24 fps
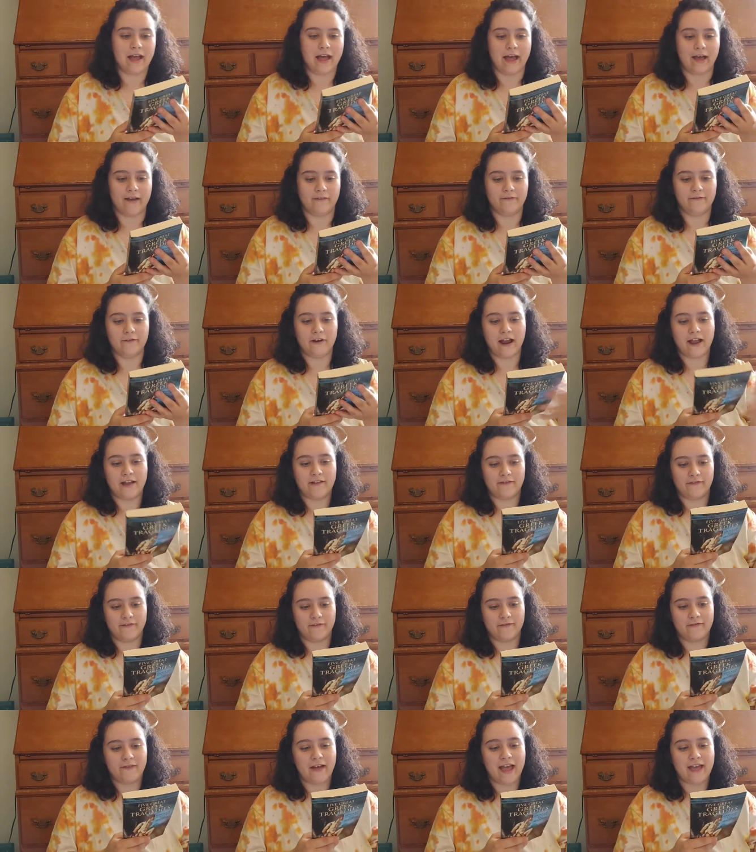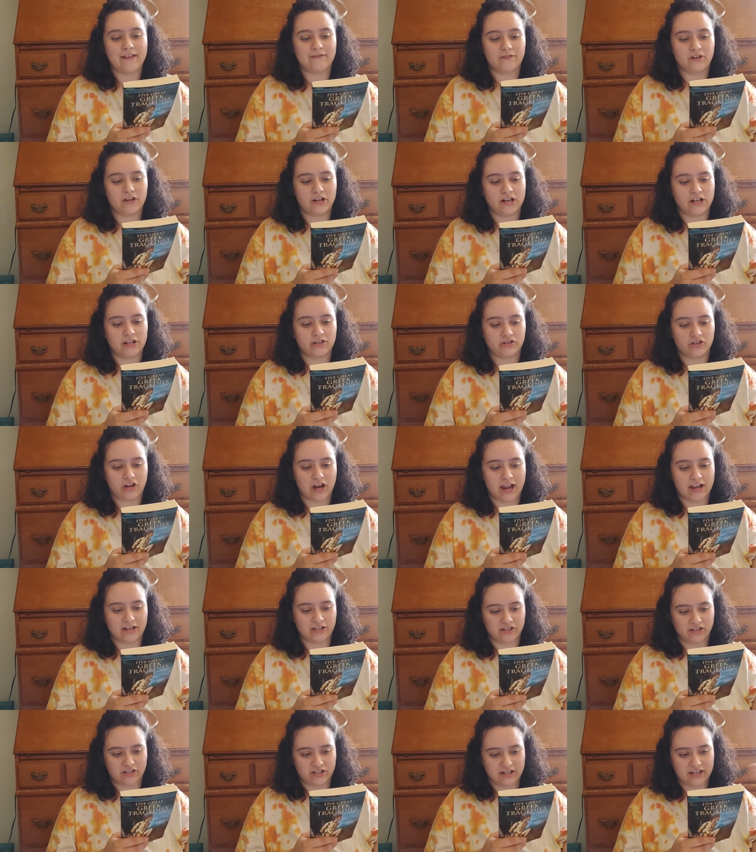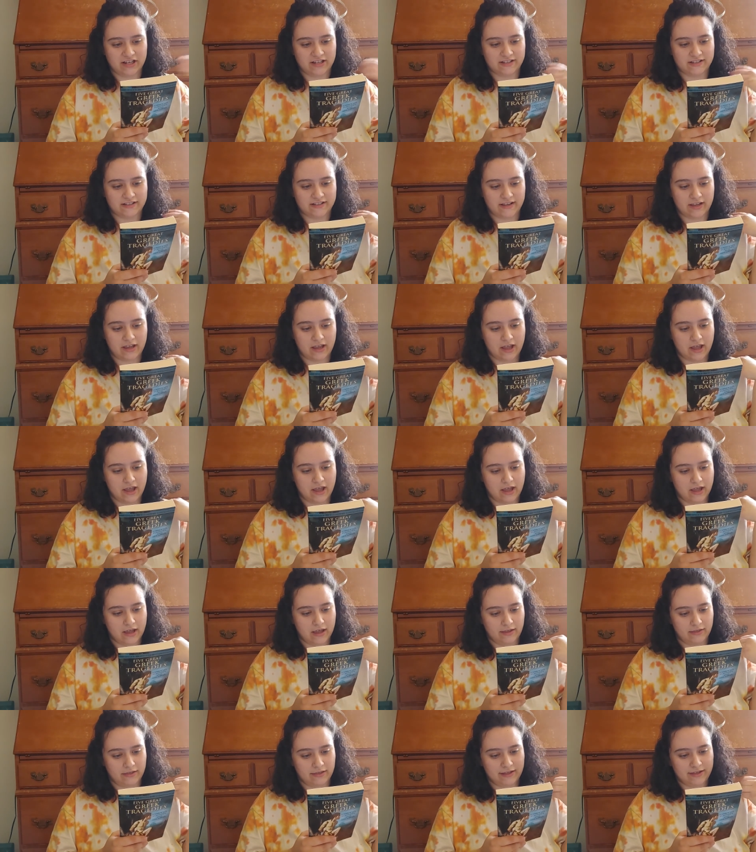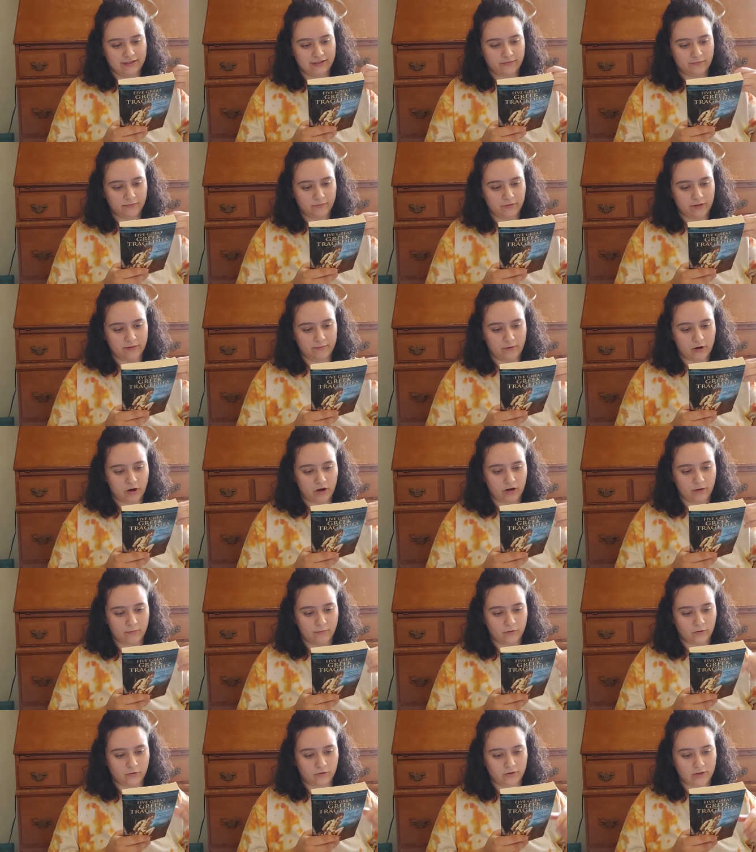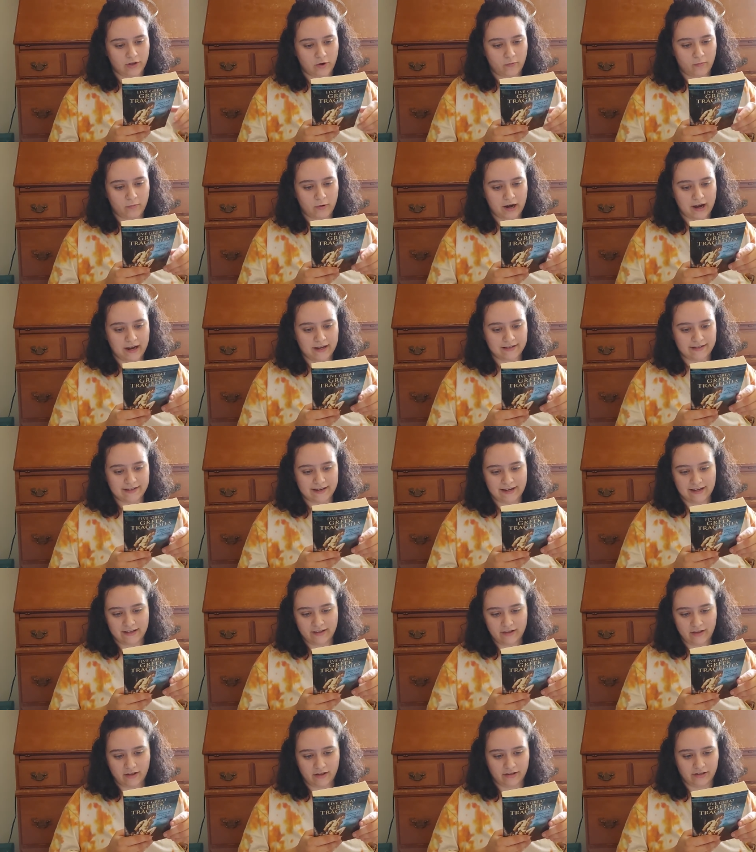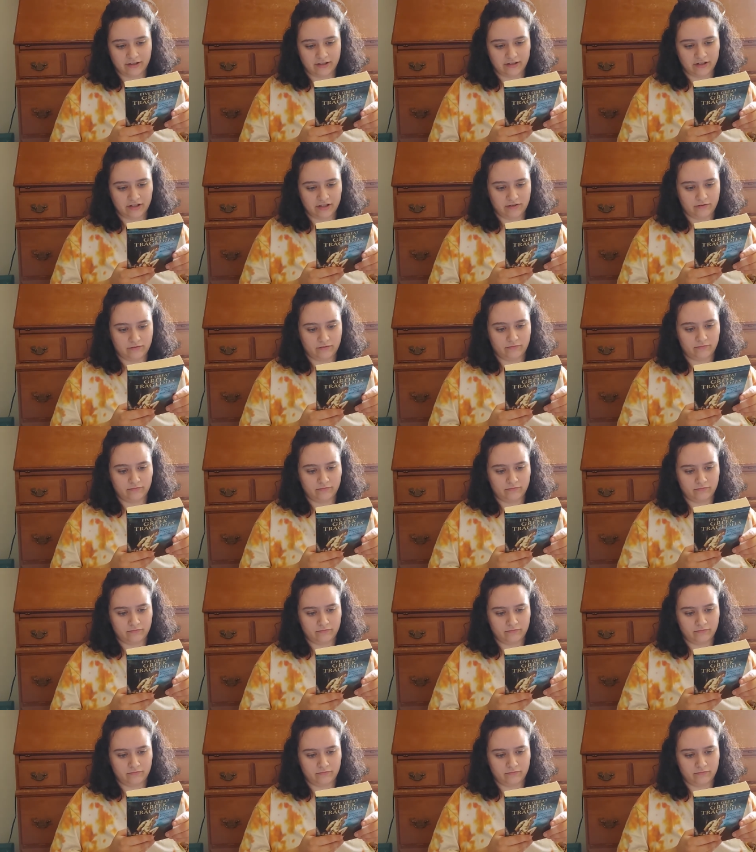Uh, five, five Greek tragedies. Uh, this remarkable low-priced anthology